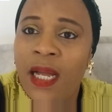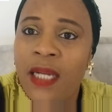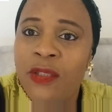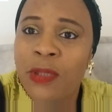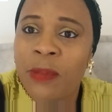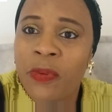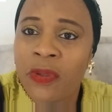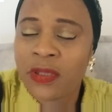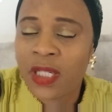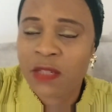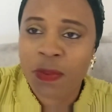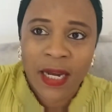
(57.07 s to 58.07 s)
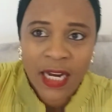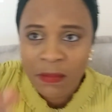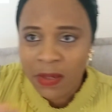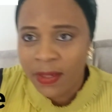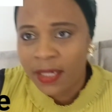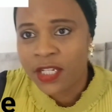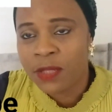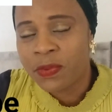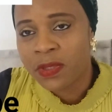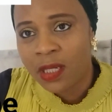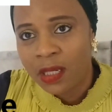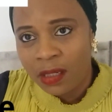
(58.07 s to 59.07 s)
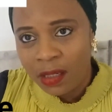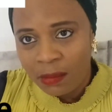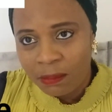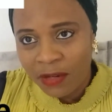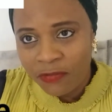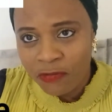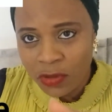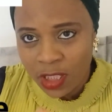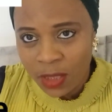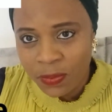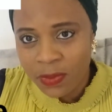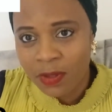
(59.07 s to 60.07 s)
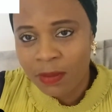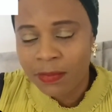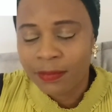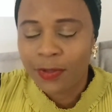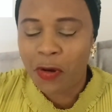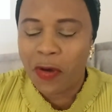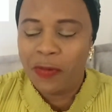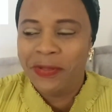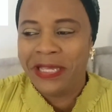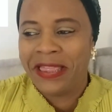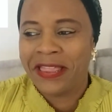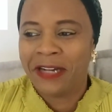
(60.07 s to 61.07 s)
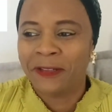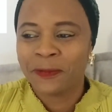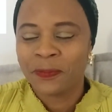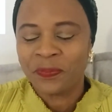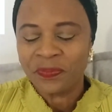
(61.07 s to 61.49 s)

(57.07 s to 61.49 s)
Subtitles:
I do apologize, my phone keeps coming now.